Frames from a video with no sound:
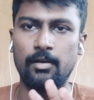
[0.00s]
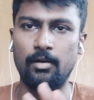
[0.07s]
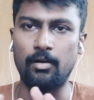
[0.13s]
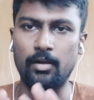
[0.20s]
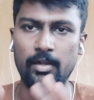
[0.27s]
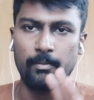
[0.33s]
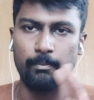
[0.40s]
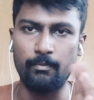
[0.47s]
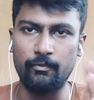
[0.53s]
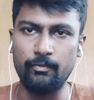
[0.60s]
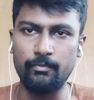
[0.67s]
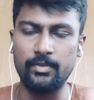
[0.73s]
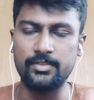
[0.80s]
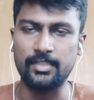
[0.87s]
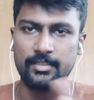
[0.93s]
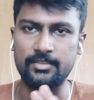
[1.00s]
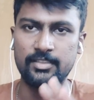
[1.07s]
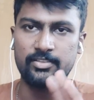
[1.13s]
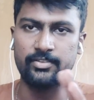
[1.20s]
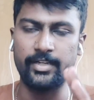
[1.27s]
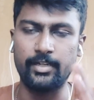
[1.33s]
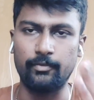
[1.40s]
on a
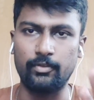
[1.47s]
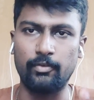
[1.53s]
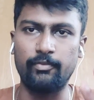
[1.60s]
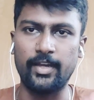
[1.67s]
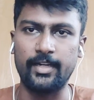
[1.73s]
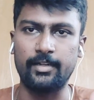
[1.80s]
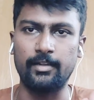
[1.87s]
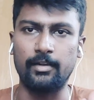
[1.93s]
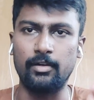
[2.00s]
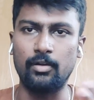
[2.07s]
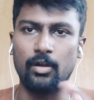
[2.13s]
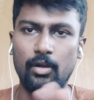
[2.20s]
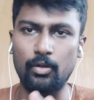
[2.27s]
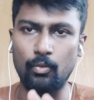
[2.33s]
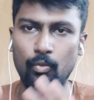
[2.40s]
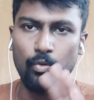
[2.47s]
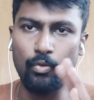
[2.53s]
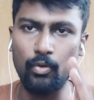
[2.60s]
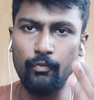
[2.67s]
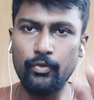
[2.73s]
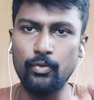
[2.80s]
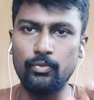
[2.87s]
success rate of the factor, on an
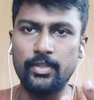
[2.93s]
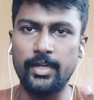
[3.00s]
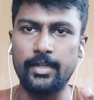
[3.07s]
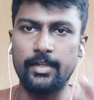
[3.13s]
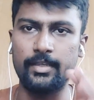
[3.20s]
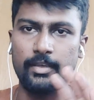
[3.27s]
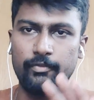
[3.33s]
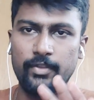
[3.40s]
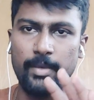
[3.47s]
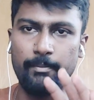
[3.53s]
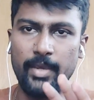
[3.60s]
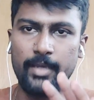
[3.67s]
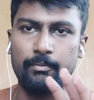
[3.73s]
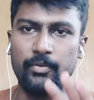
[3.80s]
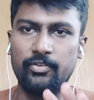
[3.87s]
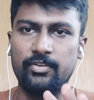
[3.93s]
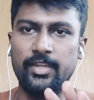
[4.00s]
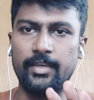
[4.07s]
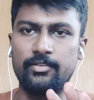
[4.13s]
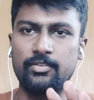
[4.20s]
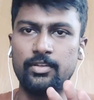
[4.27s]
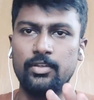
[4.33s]
overview that if they make
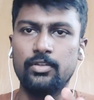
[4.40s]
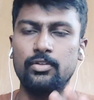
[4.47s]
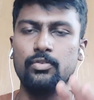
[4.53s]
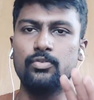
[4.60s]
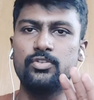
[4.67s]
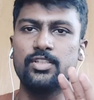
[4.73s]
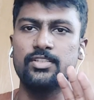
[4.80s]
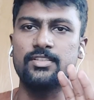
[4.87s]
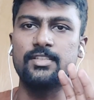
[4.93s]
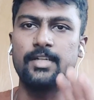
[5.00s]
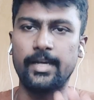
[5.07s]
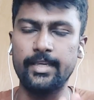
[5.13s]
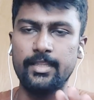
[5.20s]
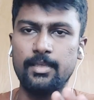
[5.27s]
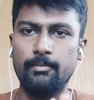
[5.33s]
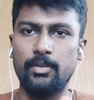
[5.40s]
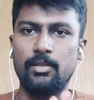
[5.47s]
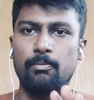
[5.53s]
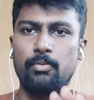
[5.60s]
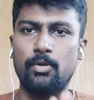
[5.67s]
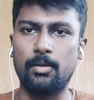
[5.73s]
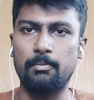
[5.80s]
mistakes, you just guide them in the
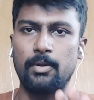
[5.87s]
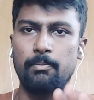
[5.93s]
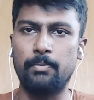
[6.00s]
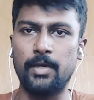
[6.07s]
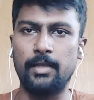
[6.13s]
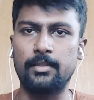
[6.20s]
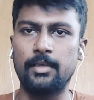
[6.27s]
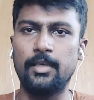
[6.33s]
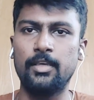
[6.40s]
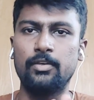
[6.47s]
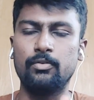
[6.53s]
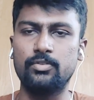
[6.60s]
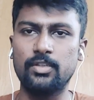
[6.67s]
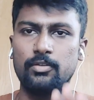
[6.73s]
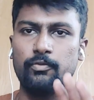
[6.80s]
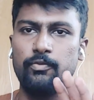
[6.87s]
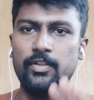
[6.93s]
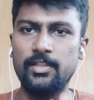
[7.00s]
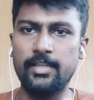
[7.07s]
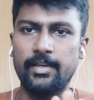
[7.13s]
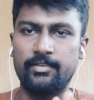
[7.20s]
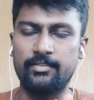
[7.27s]
proper path. You just fill
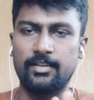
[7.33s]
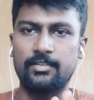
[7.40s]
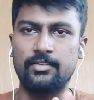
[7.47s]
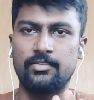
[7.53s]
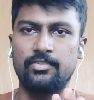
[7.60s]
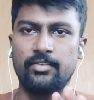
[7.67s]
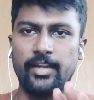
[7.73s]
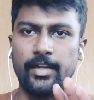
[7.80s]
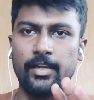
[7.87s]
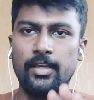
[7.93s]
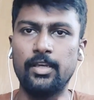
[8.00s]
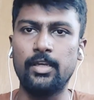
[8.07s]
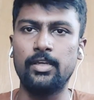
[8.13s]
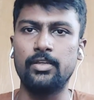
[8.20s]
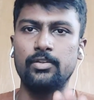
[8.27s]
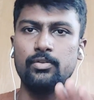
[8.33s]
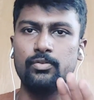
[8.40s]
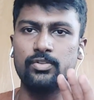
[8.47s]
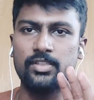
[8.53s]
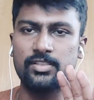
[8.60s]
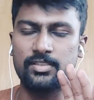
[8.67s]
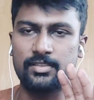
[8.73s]
their success rate. You
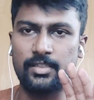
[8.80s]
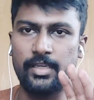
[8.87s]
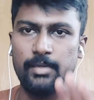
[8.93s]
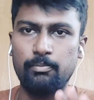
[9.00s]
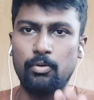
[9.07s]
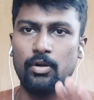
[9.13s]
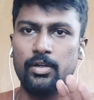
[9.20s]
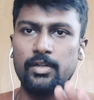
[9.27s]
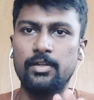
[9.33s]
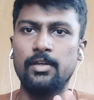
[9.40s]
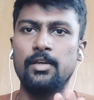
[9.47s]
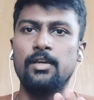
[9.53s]
just keep on